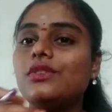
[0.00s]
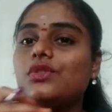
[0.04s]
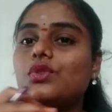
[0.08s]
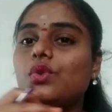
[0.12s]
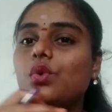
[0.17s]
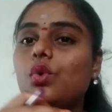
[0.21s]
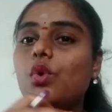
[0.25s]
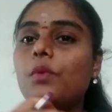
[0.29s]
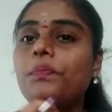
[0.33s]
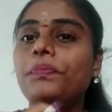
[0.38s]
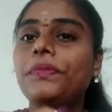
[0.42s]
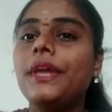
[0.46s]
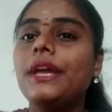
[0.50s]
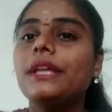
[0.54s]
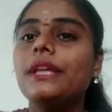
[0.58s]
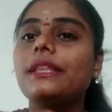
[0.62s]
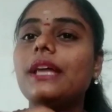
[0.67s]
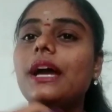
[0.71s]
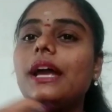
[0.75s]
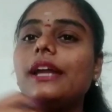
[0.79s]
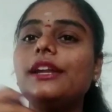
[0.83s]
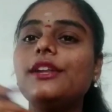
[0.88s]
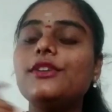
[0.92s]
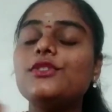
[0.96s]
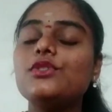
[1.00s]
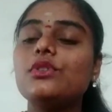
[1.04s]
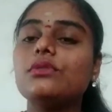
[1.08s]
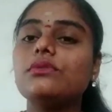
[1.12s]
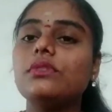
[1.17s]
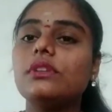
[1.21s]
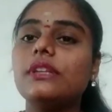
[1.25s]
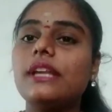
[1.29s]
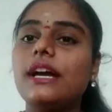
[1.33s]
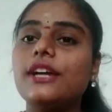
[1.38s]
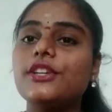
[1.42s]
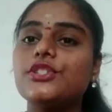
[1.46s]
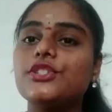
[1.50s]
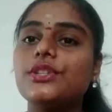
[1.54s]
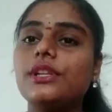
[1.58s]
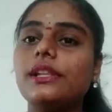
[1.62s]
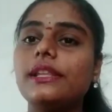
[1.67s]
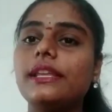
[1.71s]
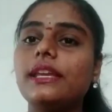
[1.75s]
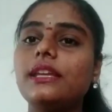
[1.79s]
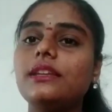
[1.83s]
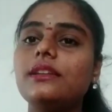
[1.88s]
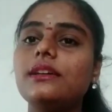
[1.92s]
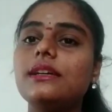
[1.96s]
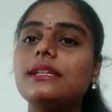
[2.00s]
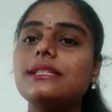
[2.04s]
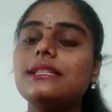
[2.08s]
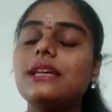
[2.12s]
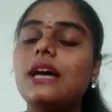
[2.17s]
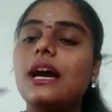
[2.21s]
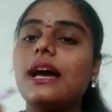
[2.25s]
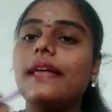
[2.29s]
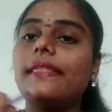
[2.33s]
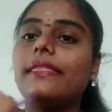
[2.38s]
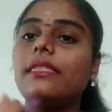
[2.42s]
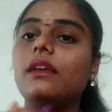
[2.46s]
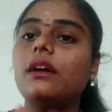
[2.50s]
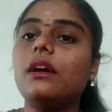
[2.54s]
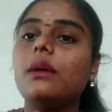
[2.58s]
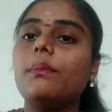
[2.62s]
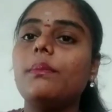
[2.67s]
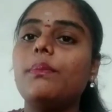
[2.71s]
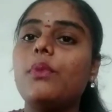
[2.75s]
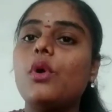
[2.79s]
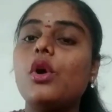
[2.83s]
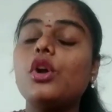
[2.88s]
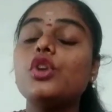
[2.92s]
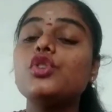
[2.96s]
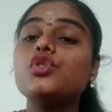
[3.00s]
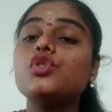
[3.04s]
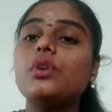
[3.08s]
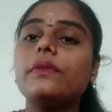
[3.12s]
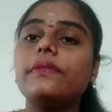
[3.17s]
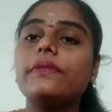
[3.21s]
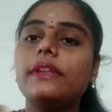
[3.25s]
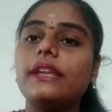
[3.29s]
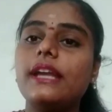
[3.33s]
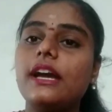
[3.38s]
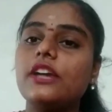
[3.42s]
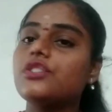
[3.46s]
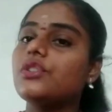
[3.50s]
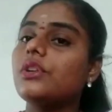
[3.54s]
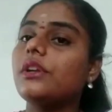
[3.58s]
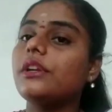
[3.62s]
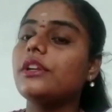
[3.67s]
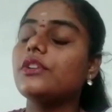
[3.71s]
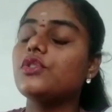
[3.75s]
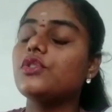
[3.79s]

So the ideas of the national leaders and the points of the national leaders